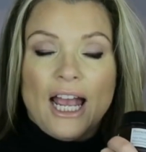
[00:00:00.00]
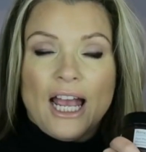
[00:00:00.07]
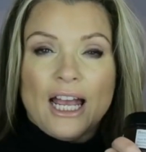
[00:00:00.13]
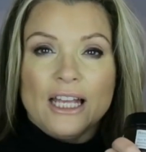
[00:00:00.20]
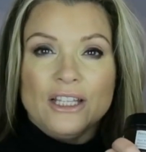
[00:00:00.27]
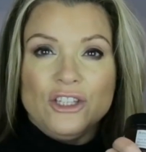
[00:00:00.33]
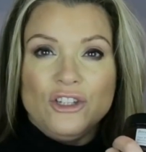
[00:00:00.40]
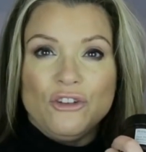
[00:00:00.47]

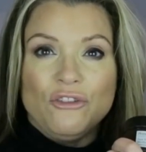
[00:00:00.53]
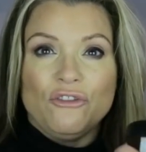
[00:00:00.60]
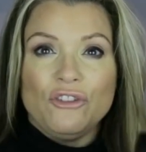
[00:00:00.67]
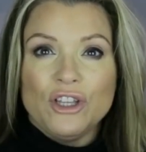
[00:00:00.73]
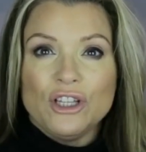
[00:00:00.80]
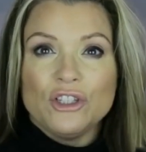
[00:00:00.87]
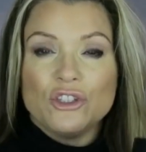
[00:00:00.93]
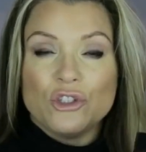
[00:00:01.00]
and you
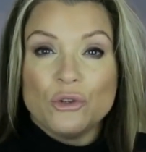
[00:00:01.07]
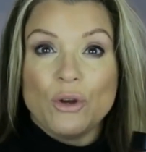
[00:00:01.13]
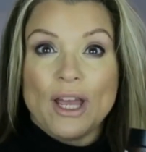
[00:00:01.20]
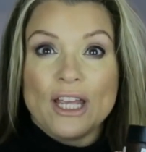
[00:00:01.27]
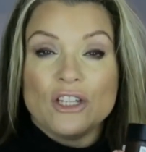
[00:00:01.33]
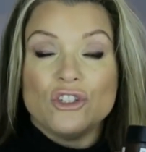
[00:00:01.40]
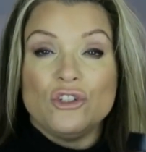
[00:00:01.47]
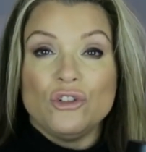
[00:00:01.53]
feel as though
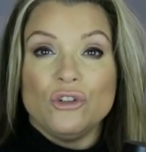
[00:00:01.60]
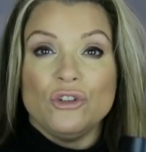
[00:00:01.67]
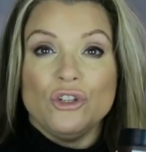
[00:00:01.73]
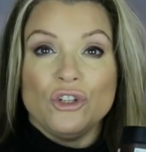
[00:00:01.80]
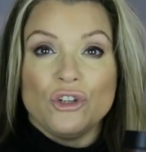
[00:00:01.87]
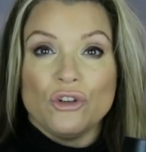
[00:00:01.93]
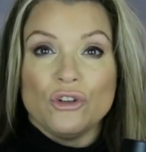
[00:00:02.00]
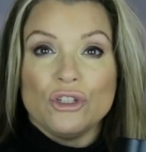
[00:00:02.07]
it is
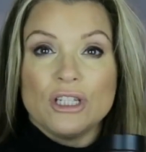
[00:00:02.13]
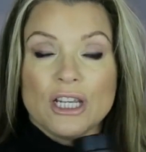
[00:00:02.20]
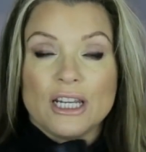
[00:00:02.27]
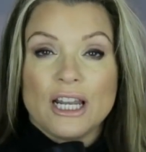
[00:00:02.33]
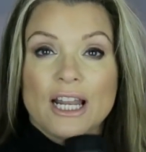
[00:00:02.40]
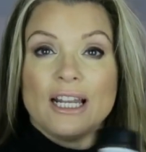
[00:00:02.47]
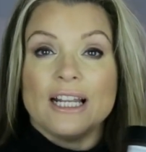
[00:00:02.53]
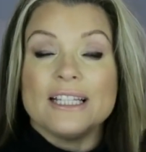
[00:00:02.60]
doing you good,
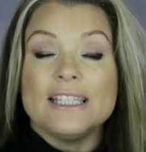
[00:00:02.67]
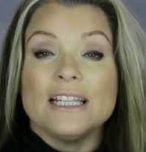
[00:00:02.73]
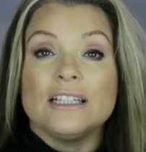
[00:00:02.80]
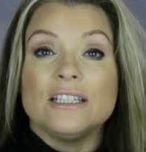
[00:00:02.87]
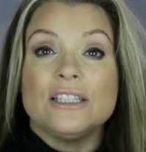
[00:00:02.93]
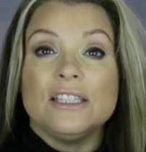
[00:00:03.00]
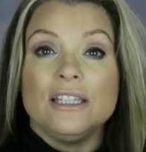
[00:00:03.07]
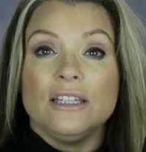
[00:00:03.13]
and I
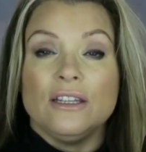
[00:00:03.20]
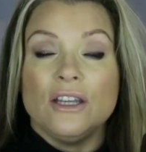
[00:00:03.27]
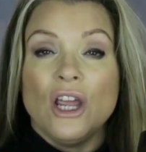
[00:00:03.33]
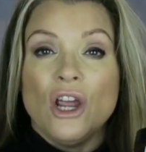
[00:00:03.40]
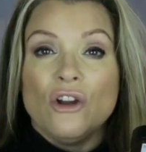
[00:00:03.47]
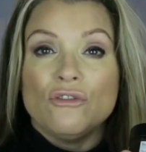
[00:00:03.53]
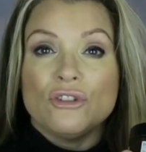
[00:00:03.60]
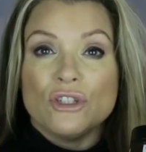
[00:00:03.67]
certainly see
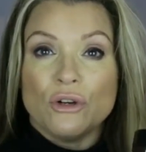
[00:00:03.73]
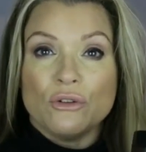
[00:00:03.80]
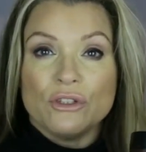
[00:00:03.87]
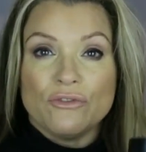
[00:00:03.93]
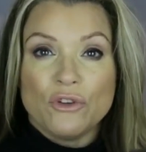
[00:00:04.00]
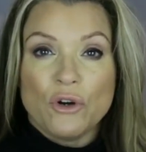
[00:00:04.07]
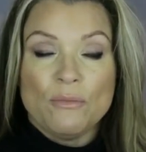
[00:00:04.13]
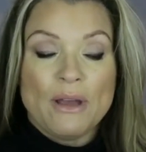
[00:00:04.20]

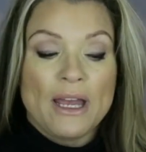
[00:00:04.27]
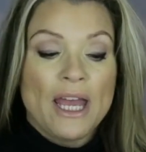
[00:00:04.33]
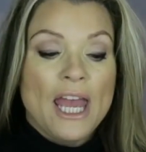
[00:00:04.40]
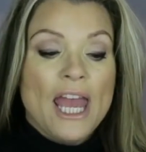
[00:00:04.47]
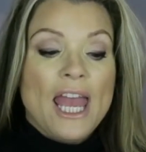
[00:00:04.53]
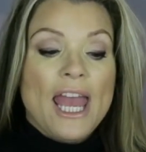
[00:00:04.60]
results from it.